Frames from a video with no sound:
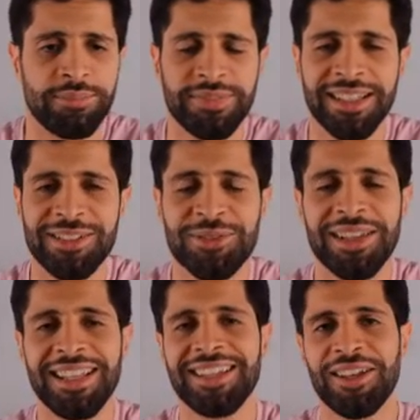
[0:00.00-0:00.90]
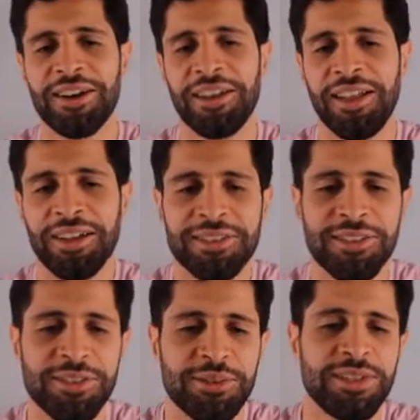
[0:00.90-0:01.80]
It's really not a lot.
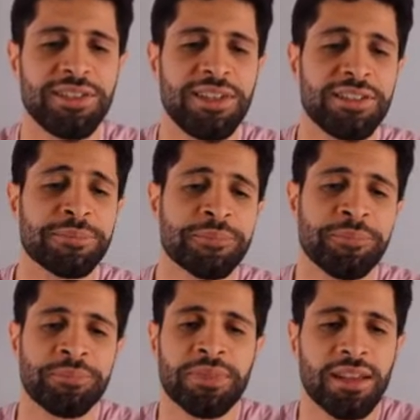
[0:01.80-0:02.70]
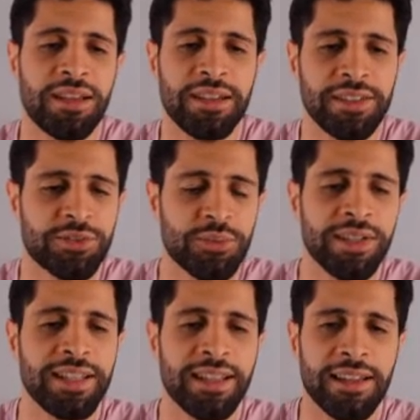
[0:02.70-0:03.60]
So the reason is there's
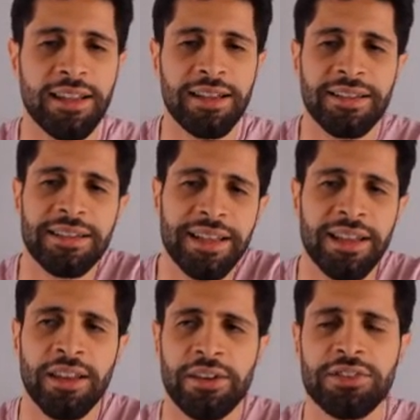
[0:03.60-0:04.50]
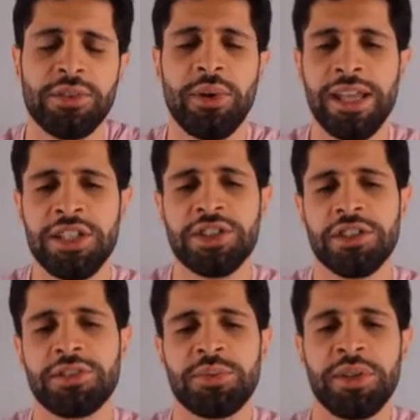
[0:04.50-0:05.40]
really a lot of
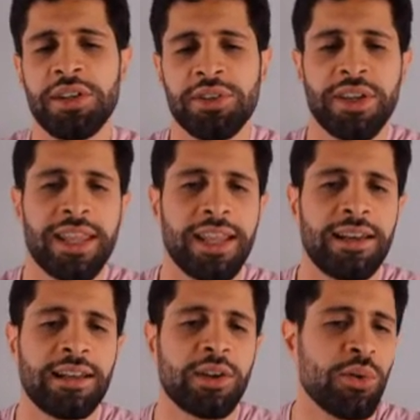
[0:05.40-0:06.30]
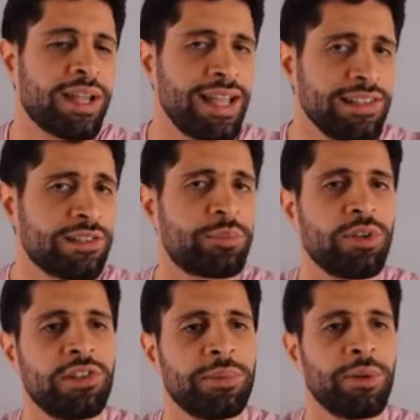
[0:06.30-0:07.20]
situations where you can go against the
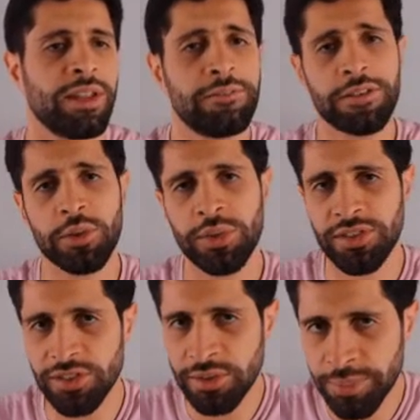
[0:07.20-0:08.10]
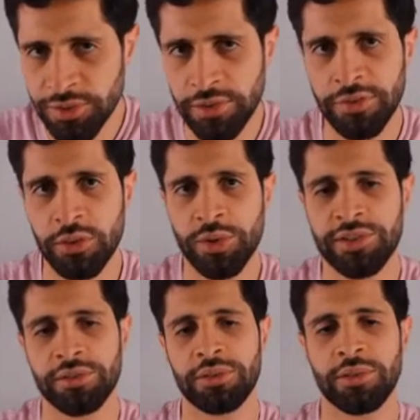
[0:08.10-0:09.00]
principle if there is a specific
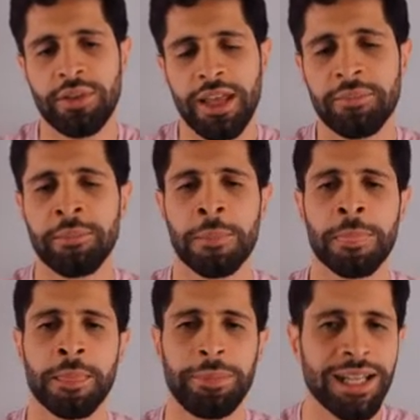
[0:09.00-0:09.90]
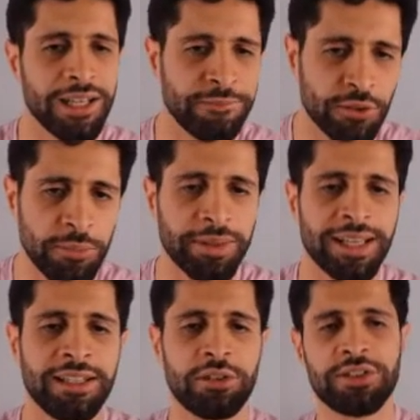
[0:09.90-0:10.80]
reason to do that. But again, if you're a
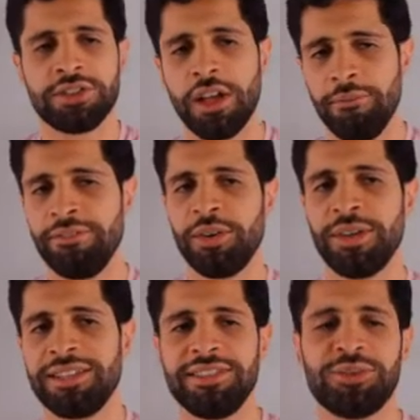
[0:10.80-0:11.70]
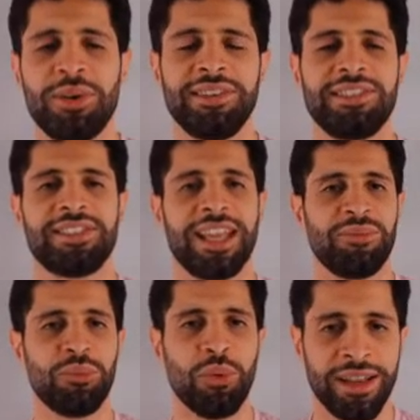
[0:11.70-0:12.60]
beginner, it's not very easy to
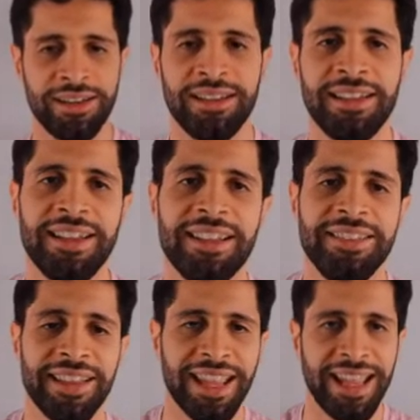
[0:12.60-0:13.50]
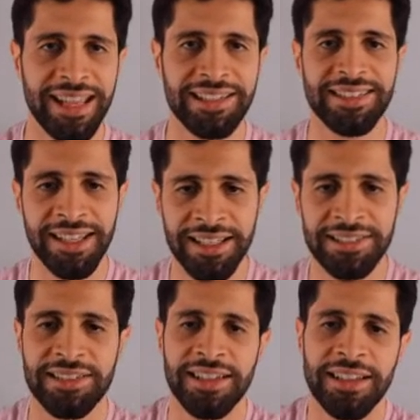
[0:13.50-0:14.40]
understand when the case is.